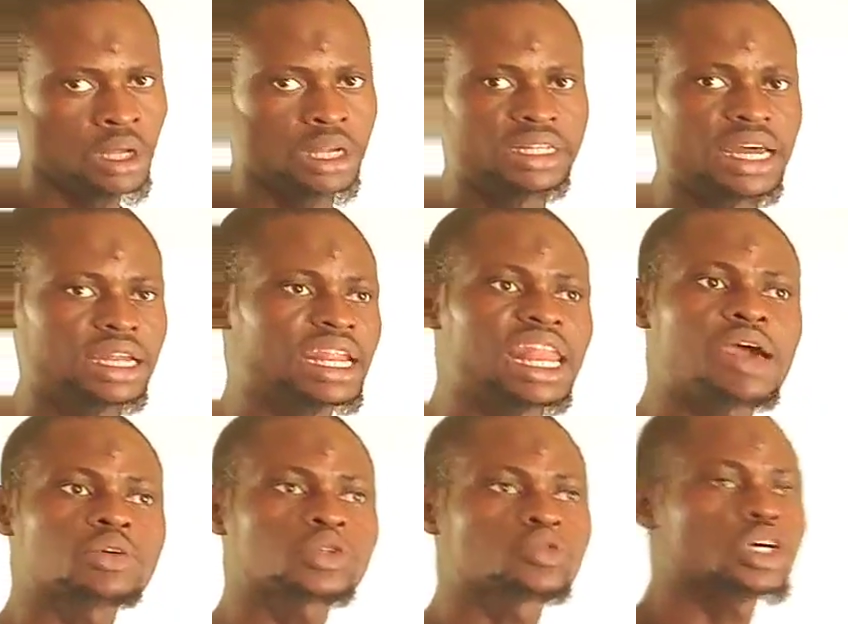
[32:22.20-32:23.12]
Now, the
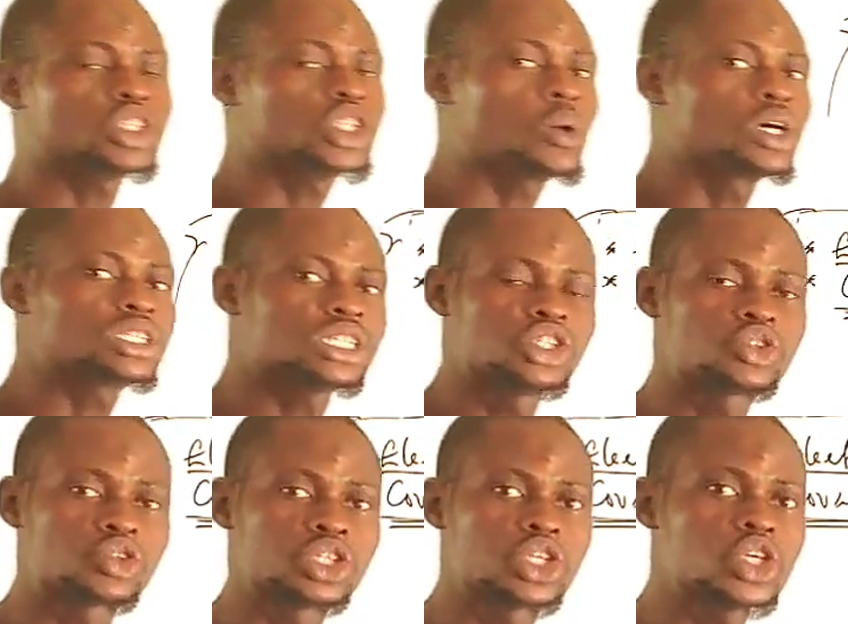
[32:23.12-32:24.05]
Lewis structure was
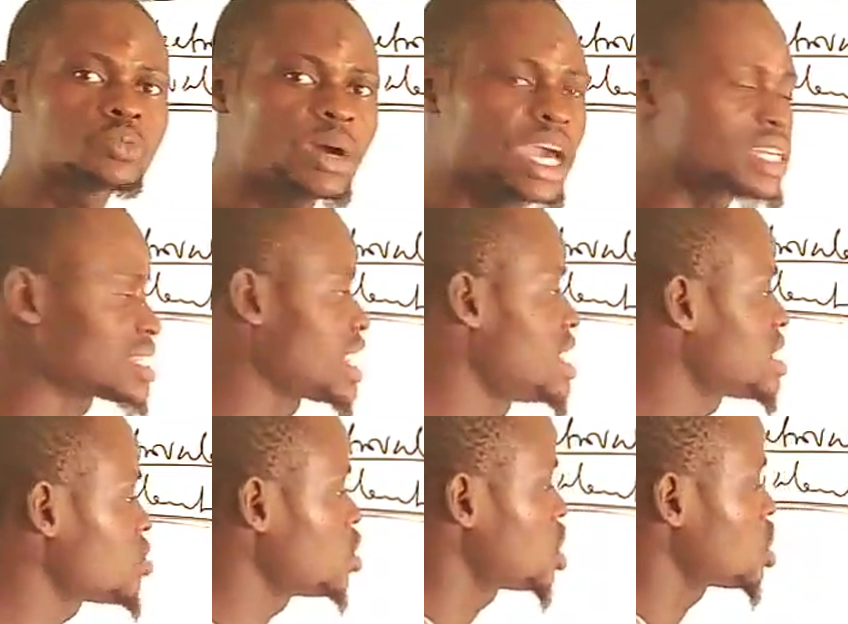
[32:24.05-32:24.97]
introduced by a
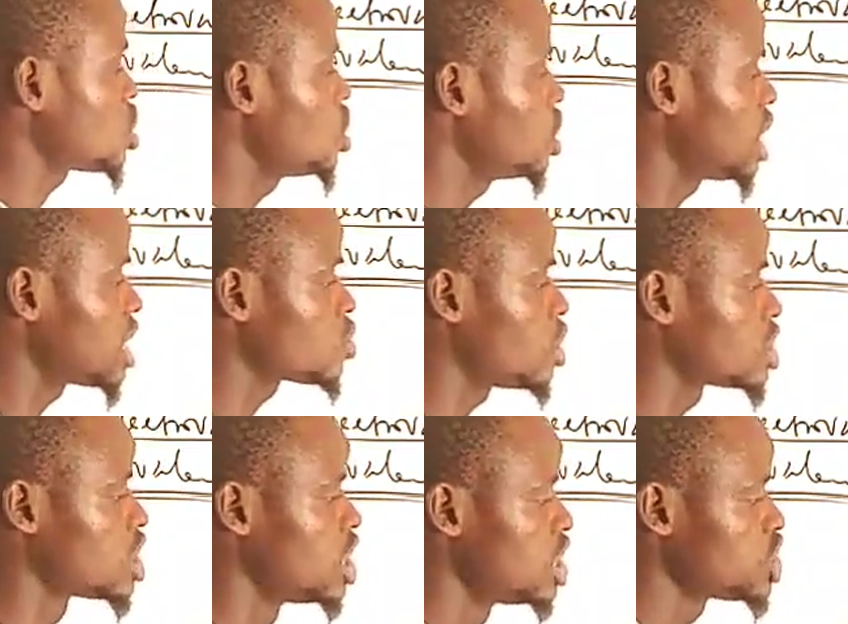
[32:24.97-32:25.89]
scientist which is known as
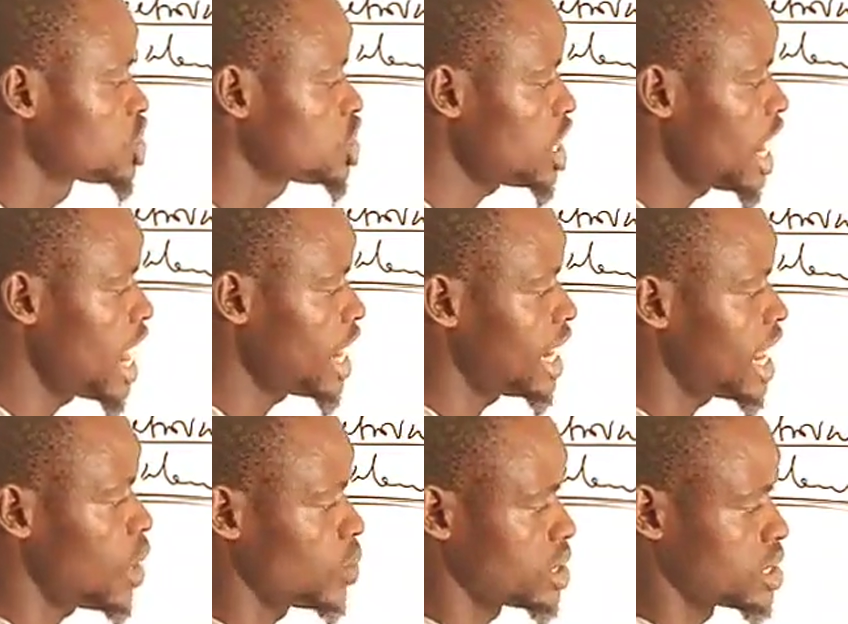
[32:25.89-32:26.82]
what? G.N.
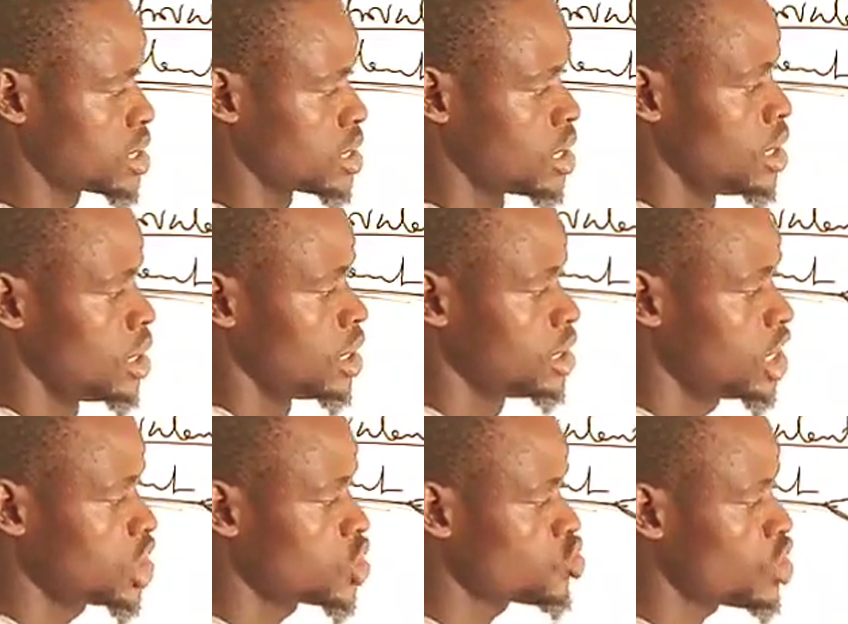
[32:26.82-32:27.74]
Lewis.
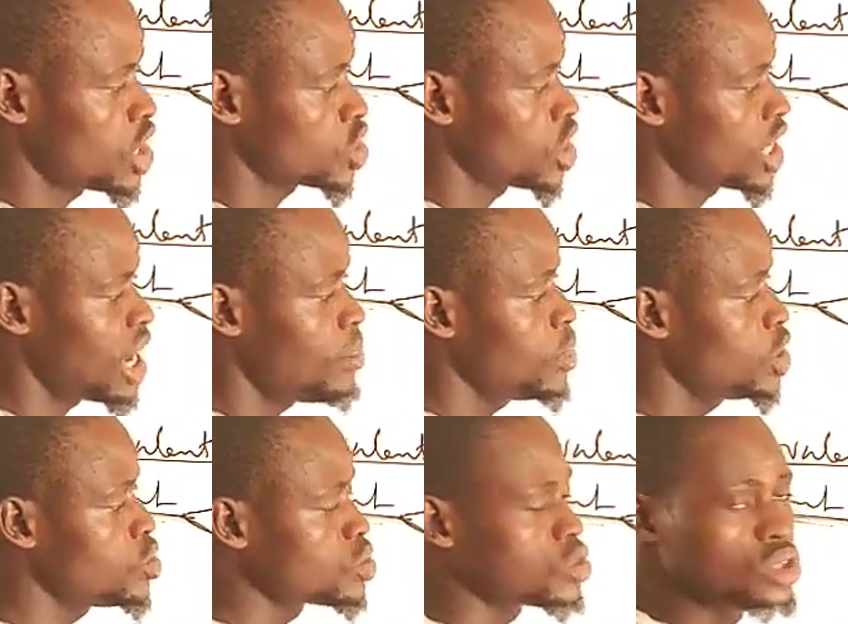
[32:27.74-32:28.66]
This structure can be
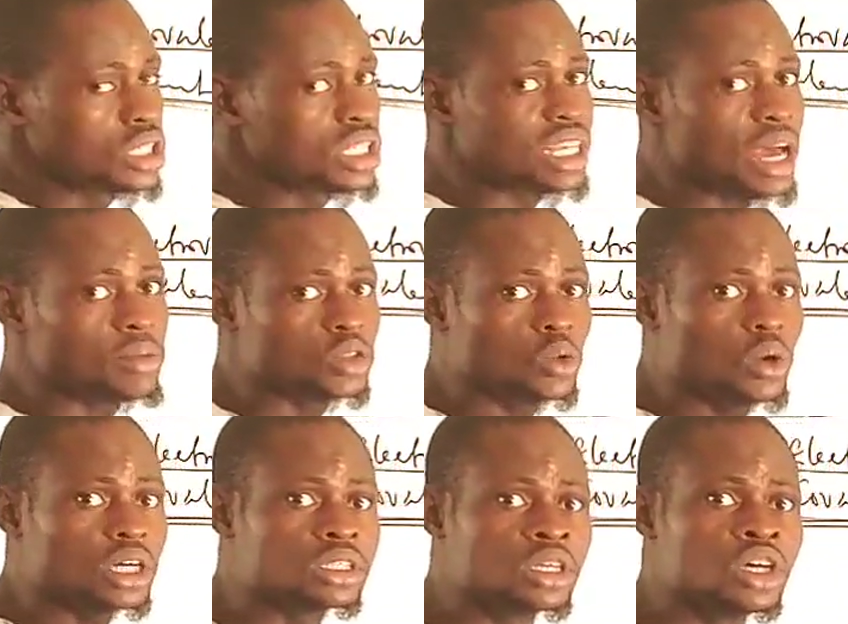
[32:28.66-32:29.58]
used to detect
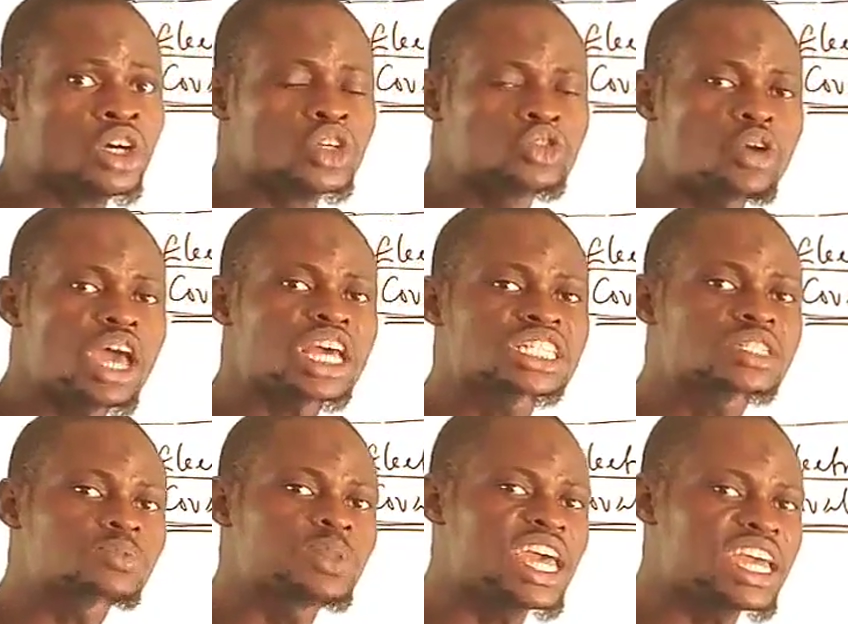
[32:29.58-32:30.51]
what? To
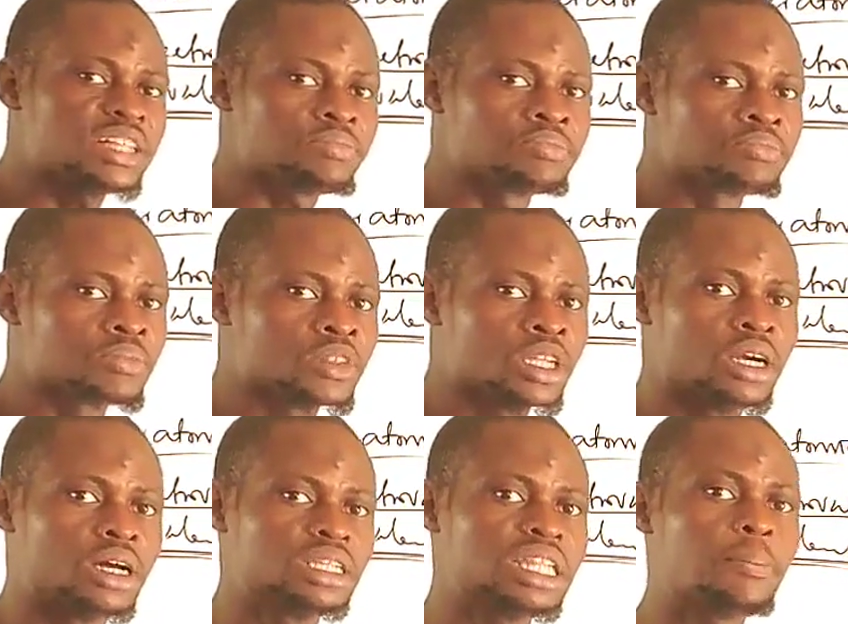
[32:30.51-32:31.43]
explain
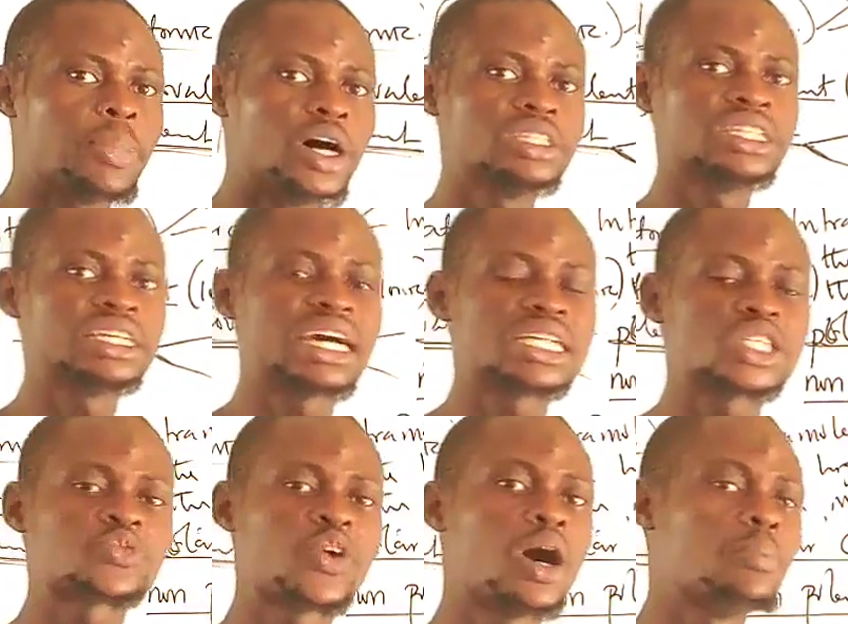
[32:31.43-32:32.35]
the bonding that
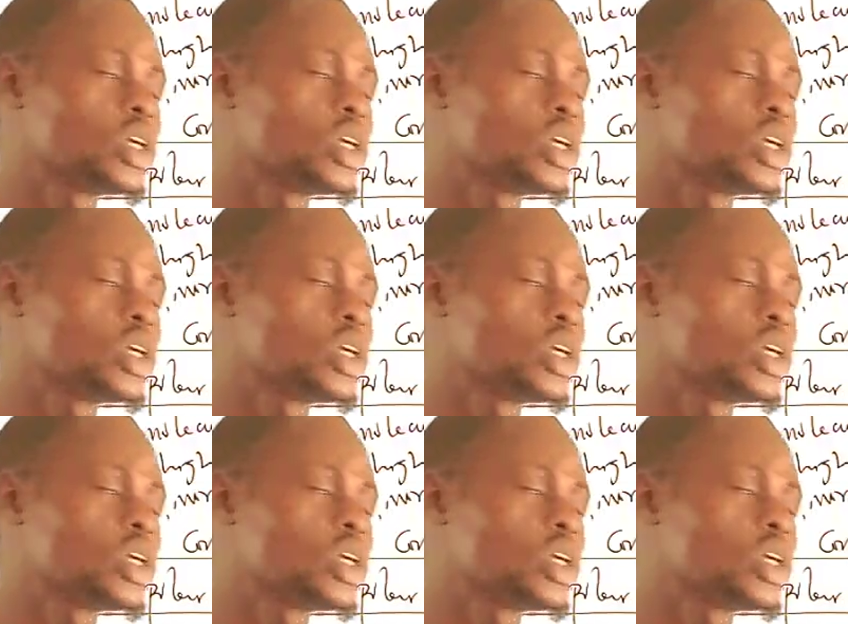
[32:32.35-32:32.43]
is found